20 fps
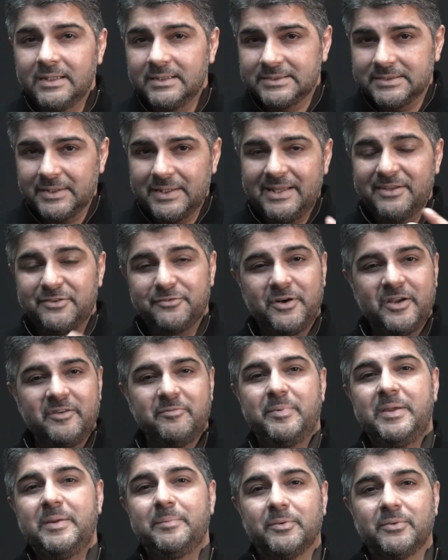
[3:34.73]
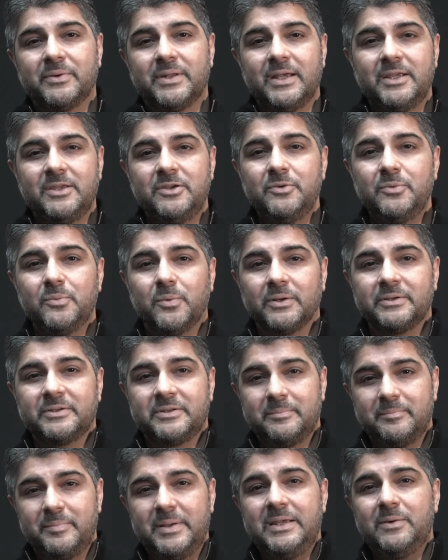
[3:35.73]
So list 5 people that you want
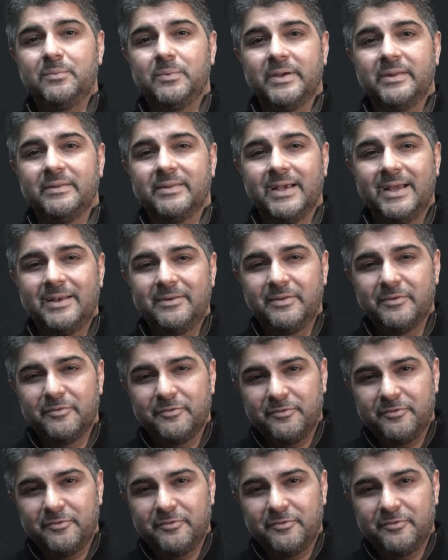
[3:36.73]
to be with and the